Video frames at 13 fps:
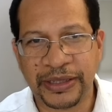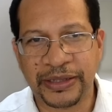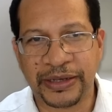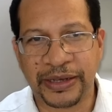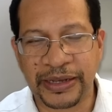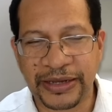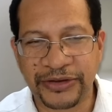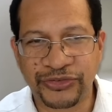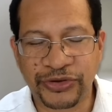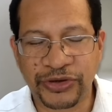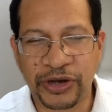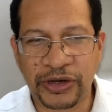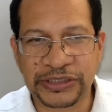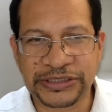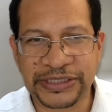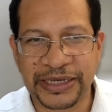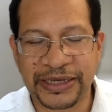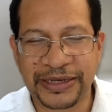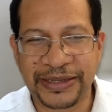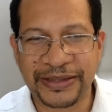Nitric
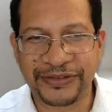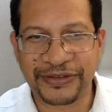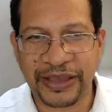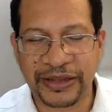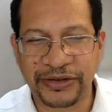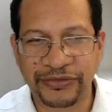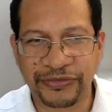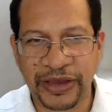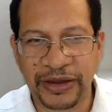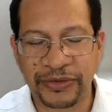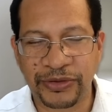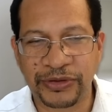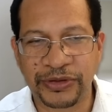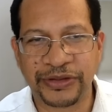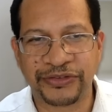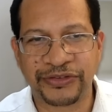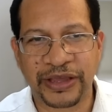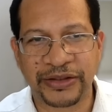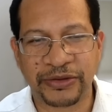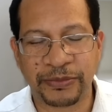oxide is antiviral, it's
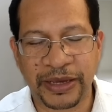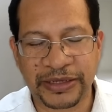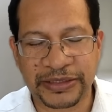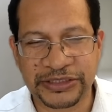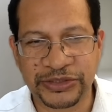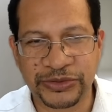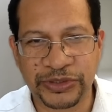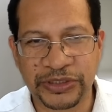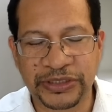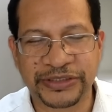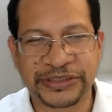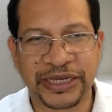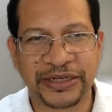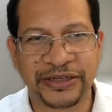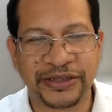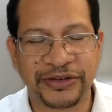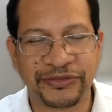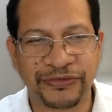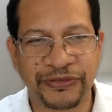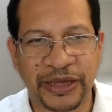antibacterial, it's
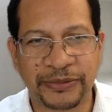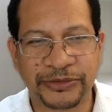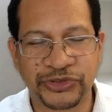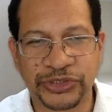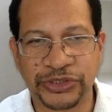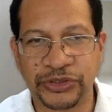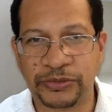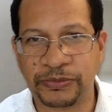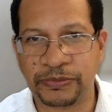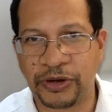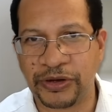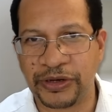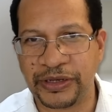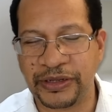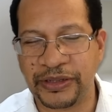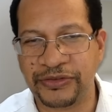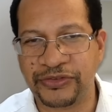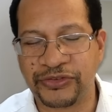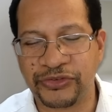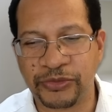anti-inflammatory. Your body
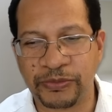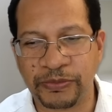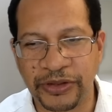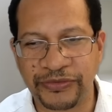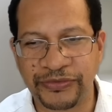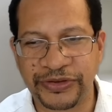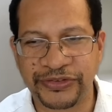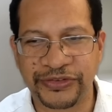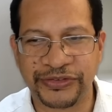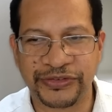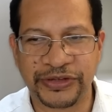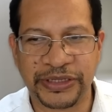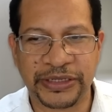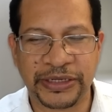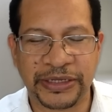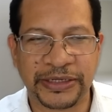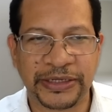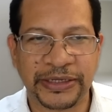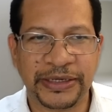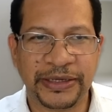needs it, your blood vessels need
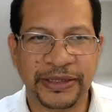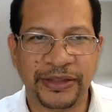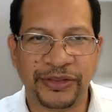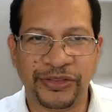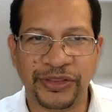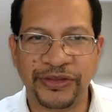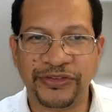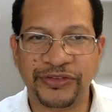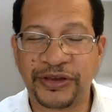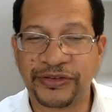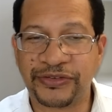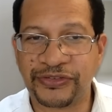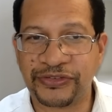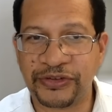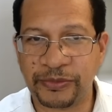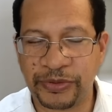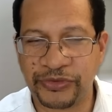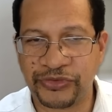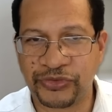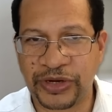it. These are
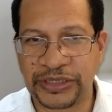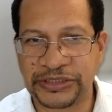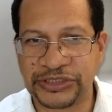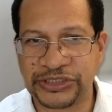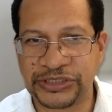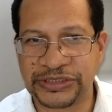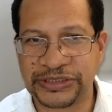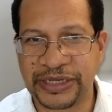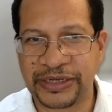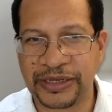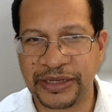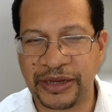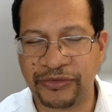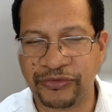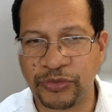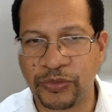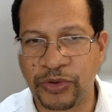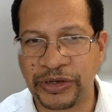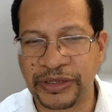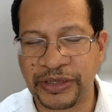simple strategies that
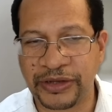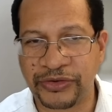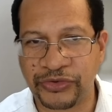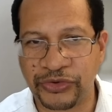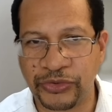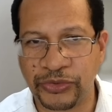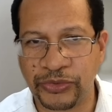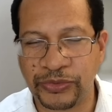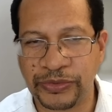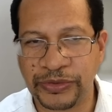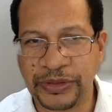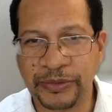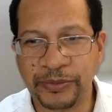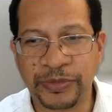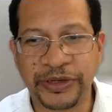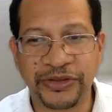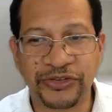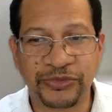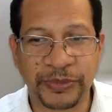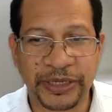everyone can do.
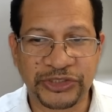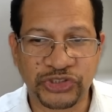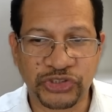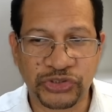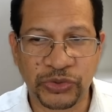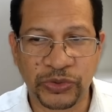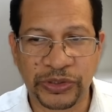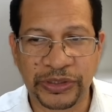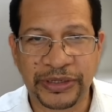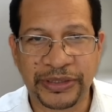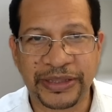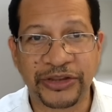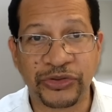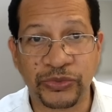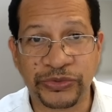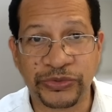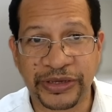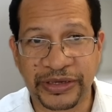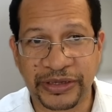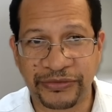Please make sure that you
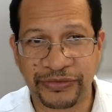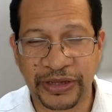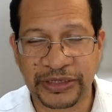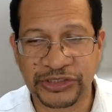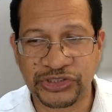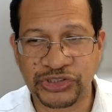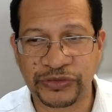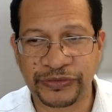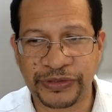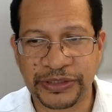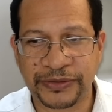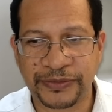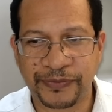take advantage of it.